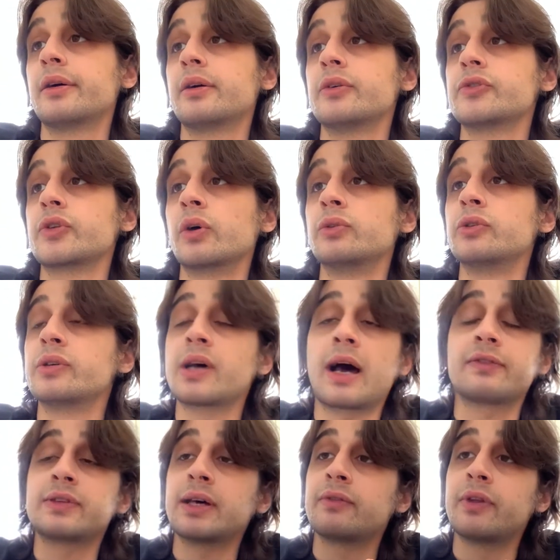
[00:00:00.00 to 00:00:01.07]
So you
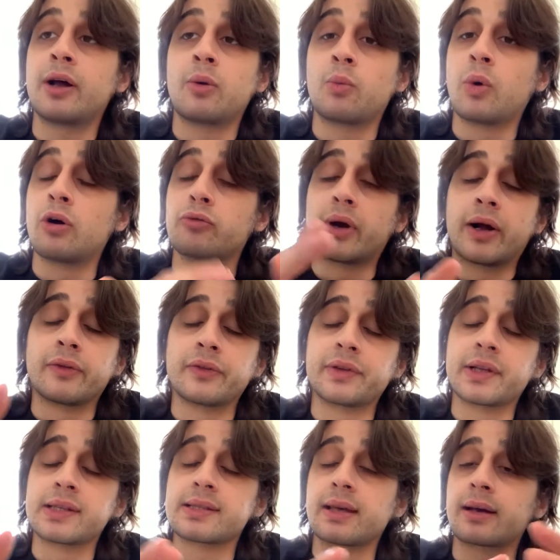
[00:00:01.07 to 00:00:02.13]
have to have that
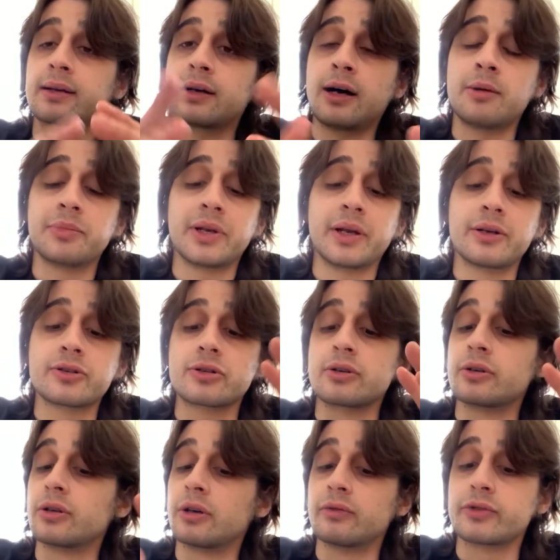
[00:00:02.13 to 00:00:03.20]
well-roundedness, that
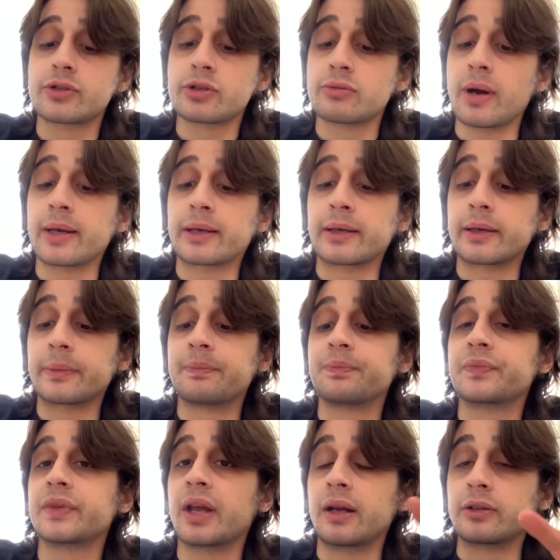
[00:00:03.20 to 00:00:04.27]
combination of striking
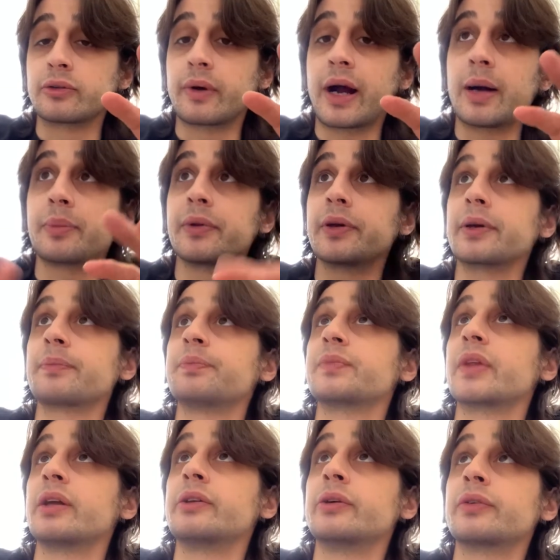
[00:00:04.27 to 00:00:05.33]
and grappling.
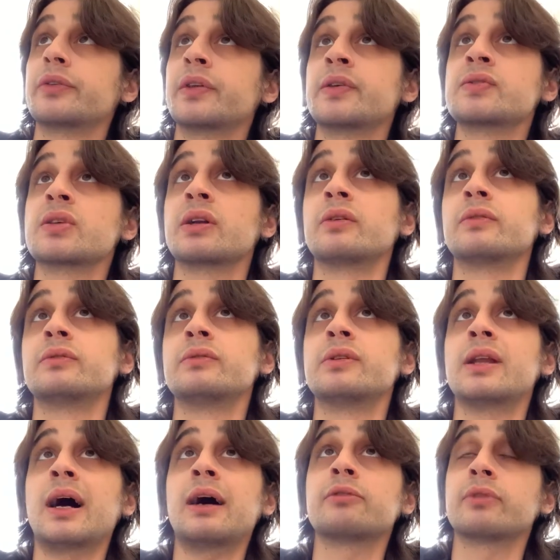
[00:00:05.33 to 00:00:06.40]
And, things that are
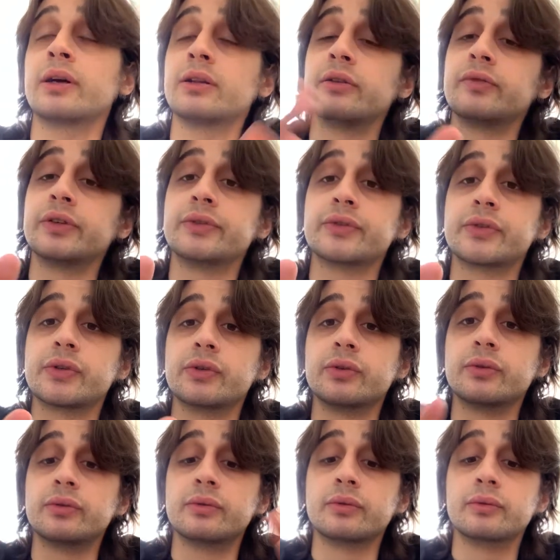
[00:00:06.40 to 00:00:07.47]
not relevant
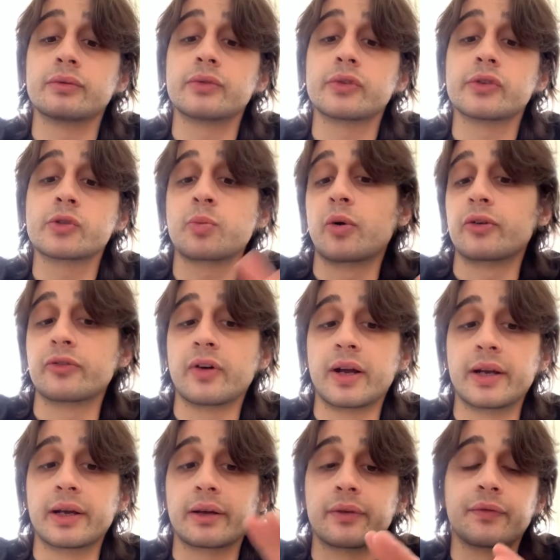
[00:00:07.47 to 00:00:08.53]
to sport
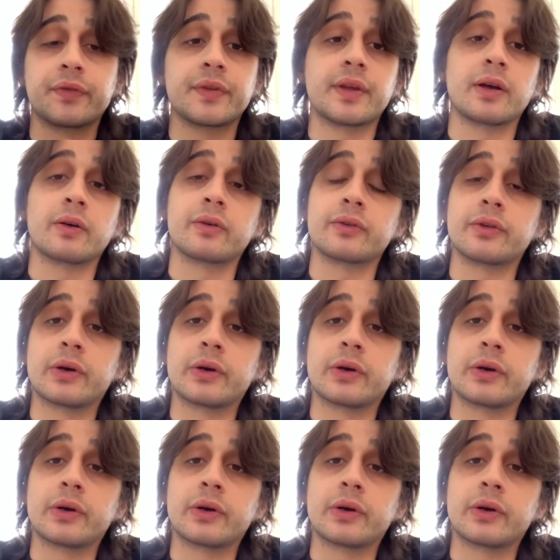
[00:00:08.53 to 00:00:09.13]
fighting, or,